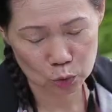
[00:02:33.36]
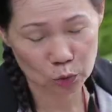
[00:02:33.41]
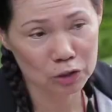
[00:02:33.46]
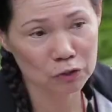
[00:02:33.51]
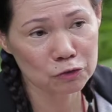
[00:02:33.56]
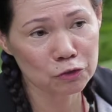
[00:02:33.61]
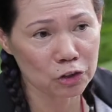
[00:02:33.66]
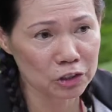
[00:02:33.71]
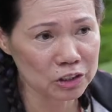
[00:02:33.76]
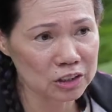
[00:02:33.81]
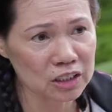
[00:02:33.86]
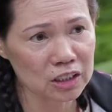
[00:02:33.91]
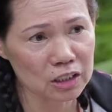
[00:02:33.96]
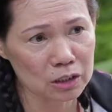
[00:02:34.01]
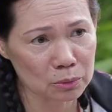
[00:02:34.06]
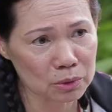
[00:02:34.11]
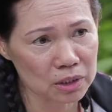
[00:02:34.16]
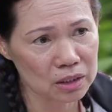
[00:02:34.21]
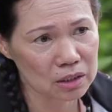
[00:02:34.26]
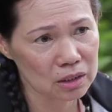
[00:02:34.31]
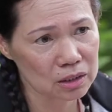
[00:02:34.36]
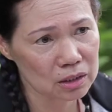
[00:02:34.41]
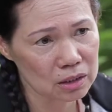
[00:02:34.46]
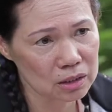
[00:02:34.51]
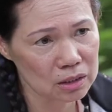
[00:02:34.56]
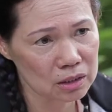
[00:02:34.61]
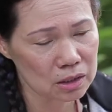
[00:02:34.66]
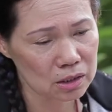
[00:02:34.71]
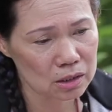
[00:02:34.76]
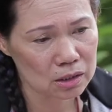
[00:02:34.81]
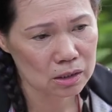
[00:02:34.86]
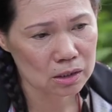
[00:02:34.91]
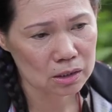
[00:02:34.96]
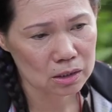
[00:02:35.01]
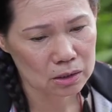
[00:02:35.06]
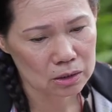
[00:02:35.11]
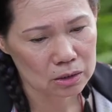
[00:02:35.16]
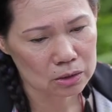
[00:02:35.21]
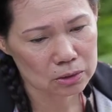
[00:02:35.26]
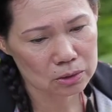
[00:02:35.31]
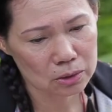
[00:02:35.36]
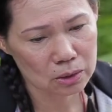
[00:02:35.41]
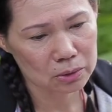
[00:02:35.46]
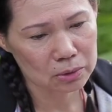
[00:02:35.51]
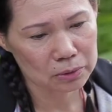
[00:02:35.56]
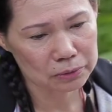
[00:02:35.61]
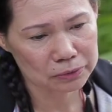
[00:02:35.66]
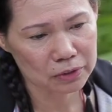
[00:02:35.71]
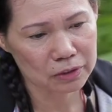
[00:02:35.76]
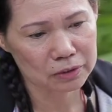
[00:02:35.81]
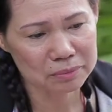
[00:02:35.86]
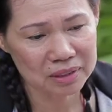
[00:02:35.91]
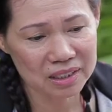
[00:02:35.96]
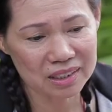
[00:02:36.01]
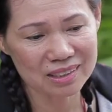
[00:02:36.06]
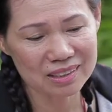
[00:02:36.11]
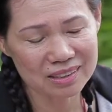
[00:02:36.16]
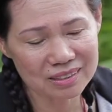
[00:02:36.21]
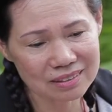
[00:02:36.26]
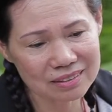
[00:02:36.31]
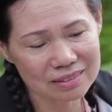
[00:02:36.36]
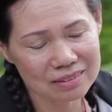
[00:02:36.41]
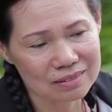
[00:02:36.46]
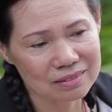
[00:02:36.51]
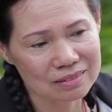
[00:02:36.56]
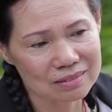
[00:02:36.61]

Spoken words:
doing volunteer work. So for me,